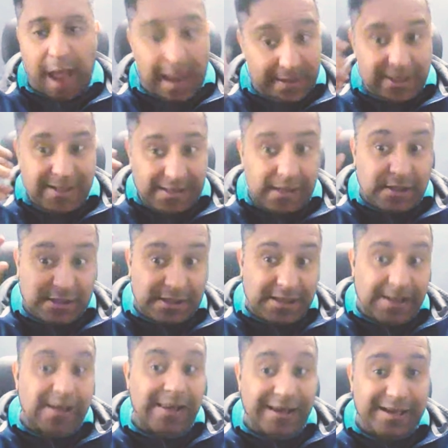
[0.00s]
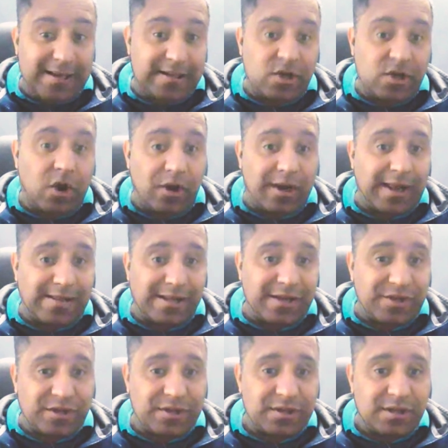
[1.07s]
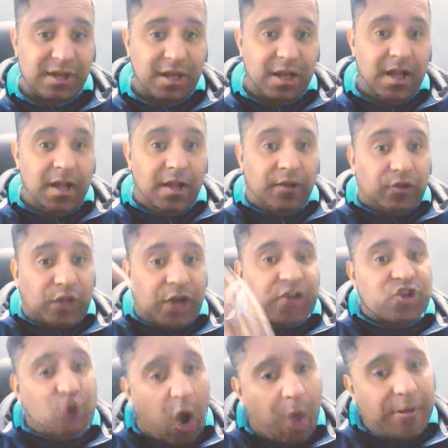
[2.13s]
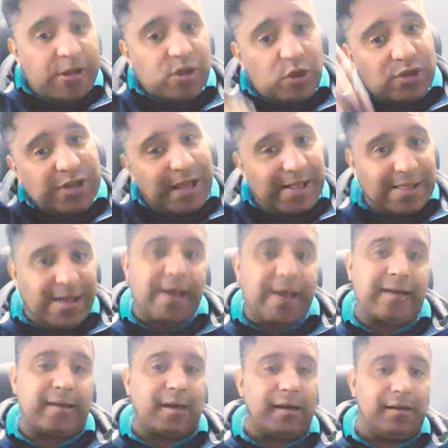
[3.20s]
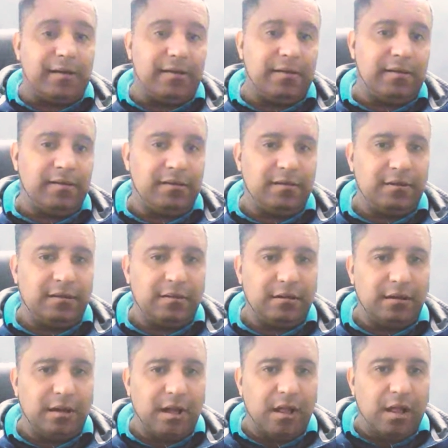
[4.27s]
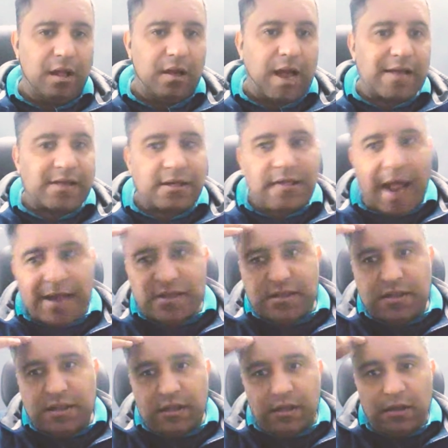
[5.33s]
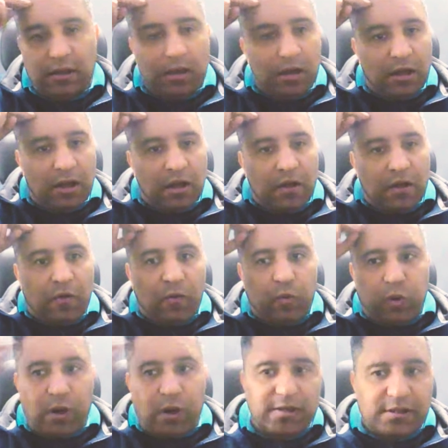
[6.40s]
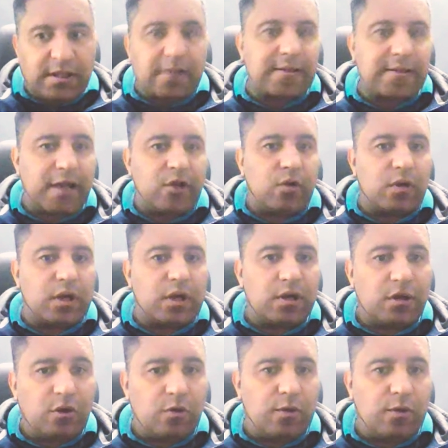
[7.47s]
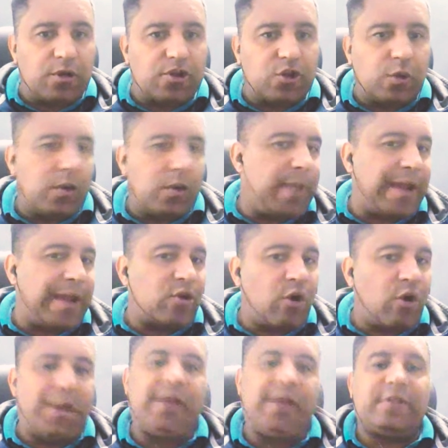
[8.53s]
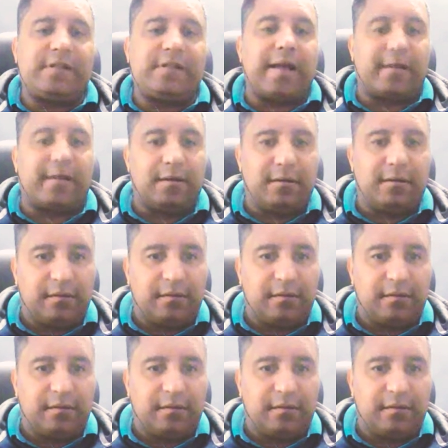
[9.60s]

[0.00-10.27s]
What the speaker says: and these are senior leaders in organizations. Their job is to sell the data. And I said, that's the worst thing that you can do because you will make no money with that.